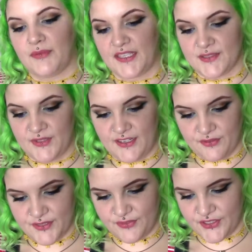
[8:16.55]
because when I
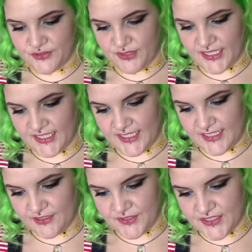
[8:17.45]
was first reading it,
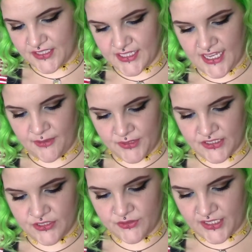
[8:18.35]
I was like, yeah, I'm
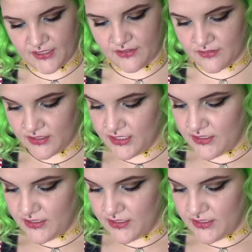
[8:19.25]
gonna do like an